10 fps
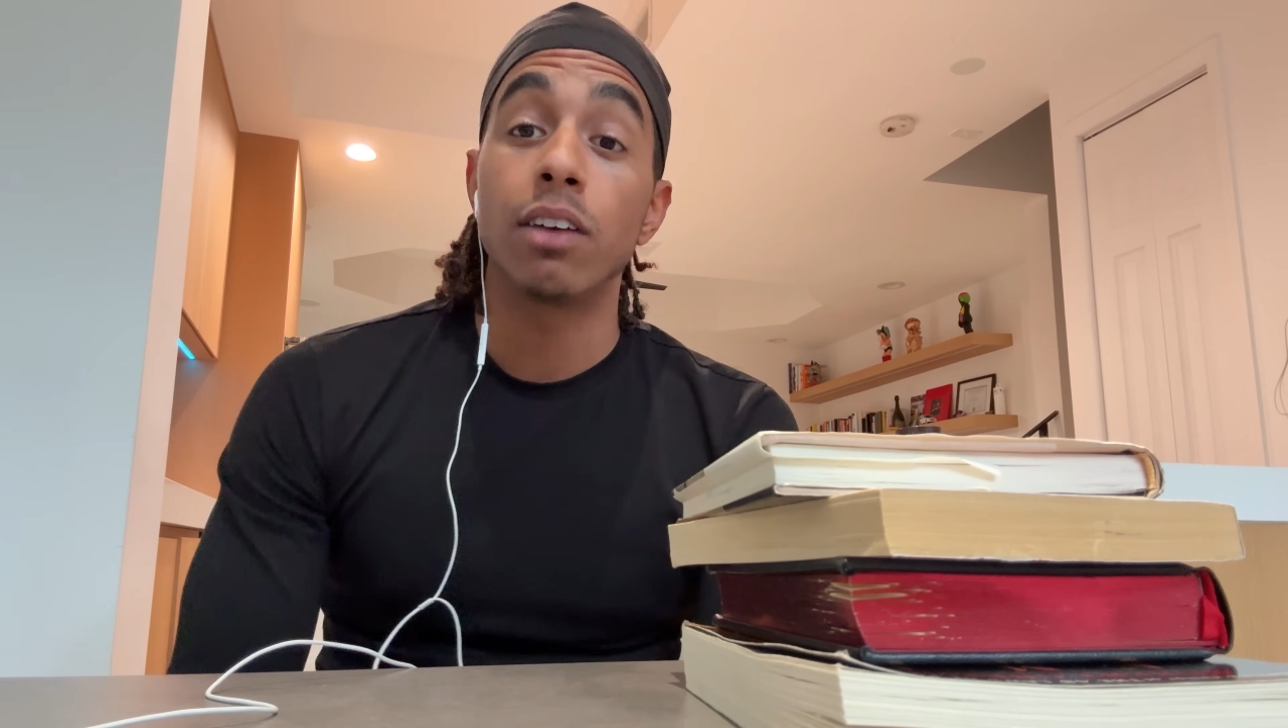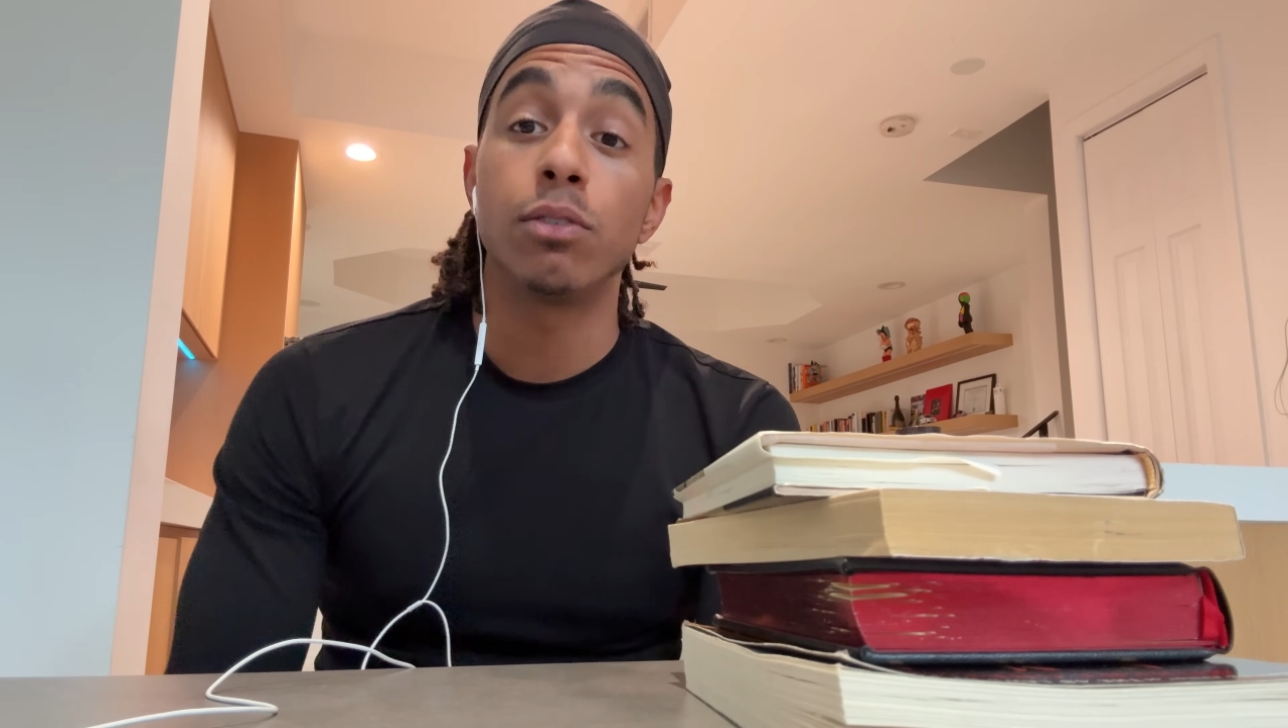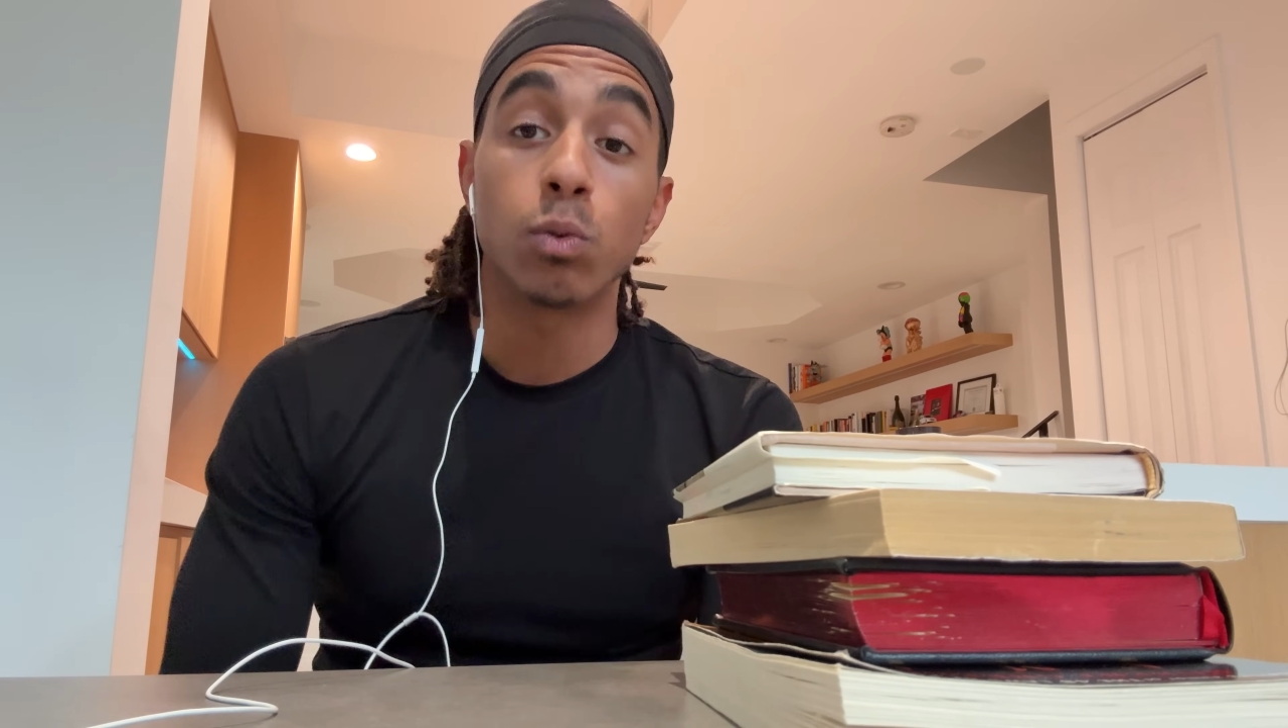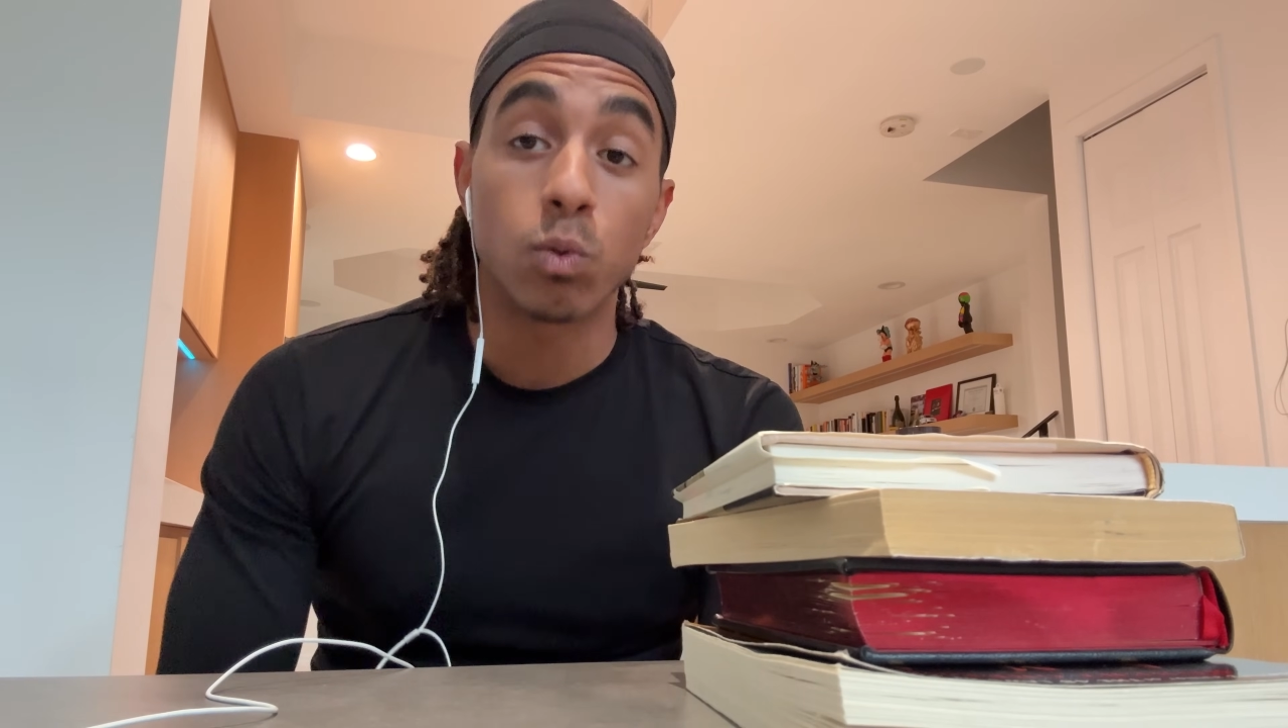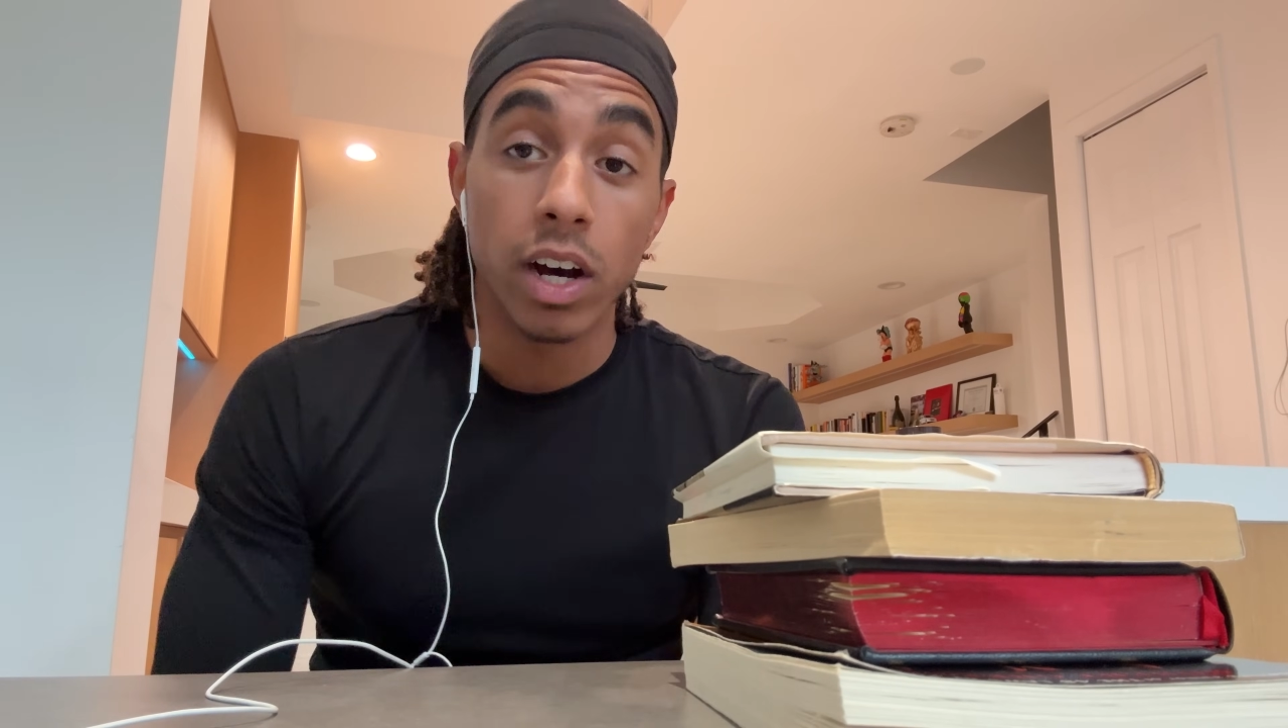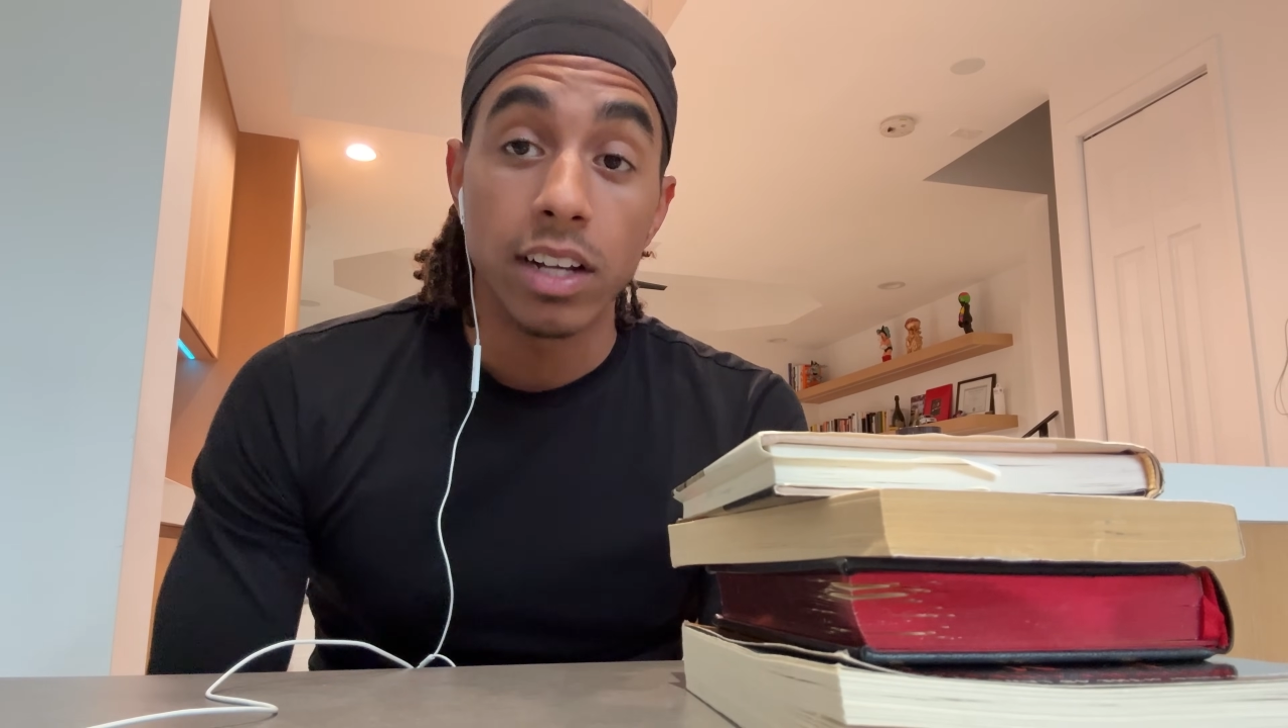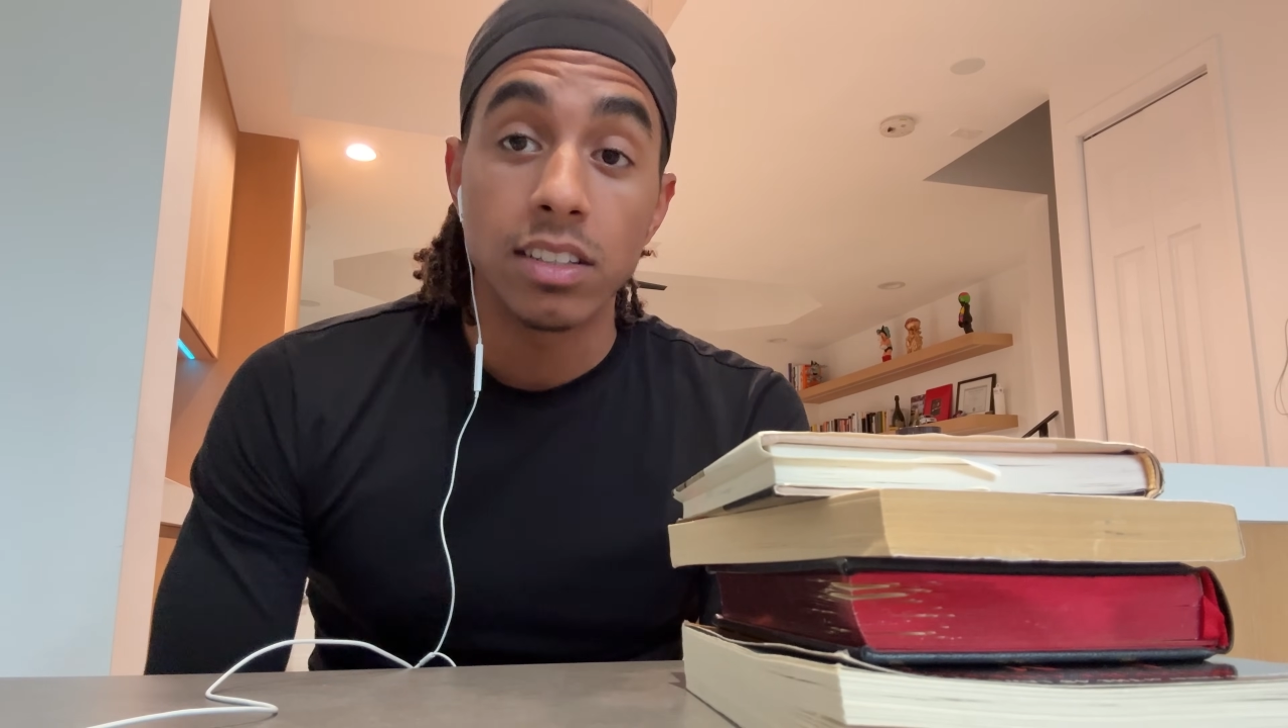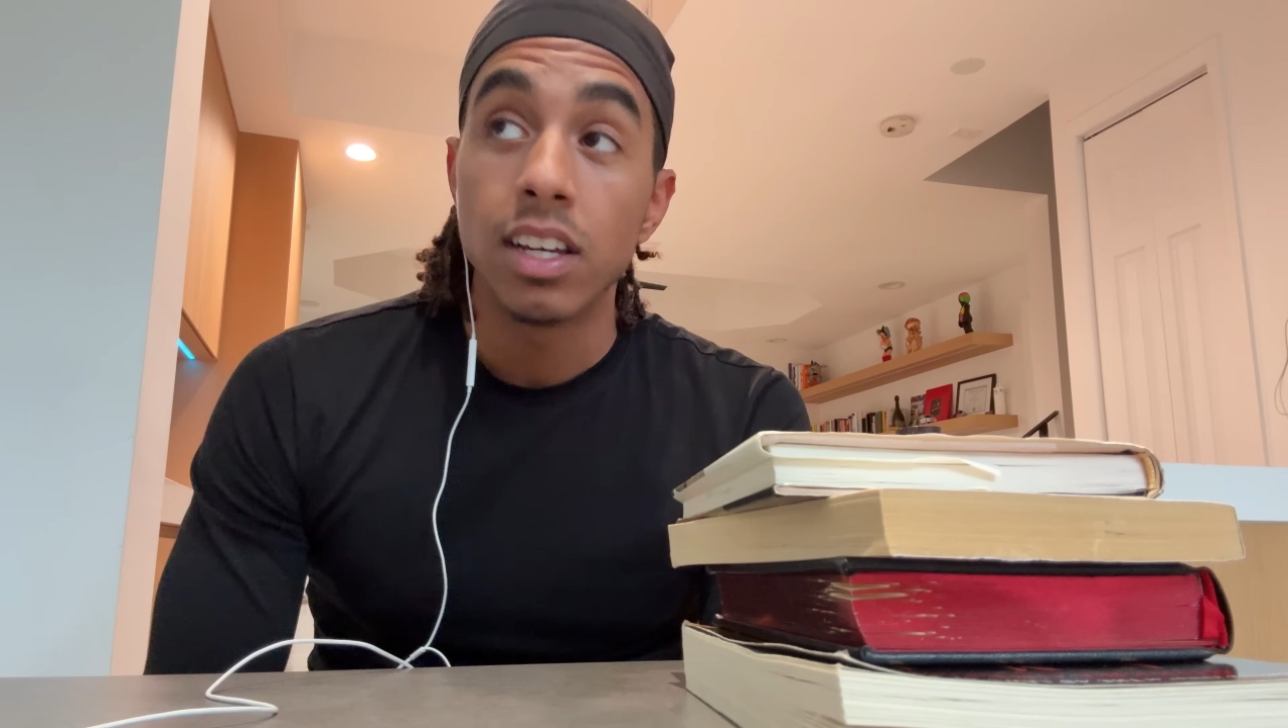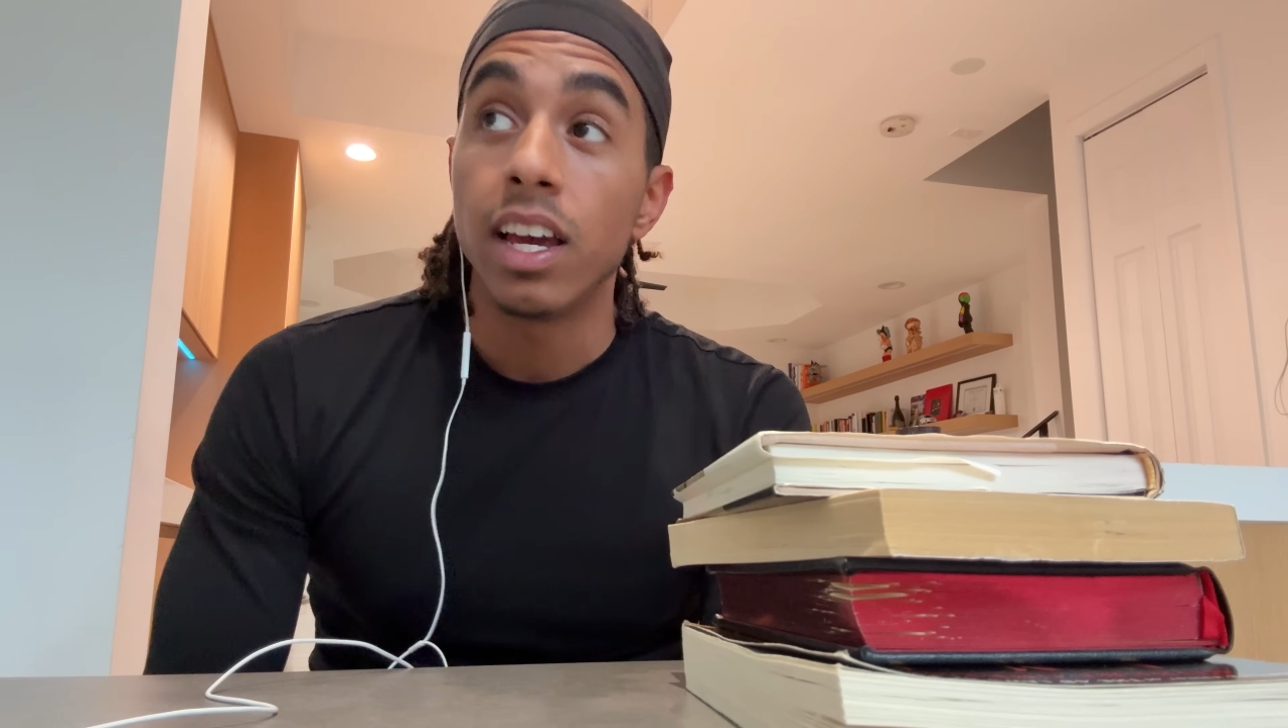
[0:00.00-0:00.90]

of a rut.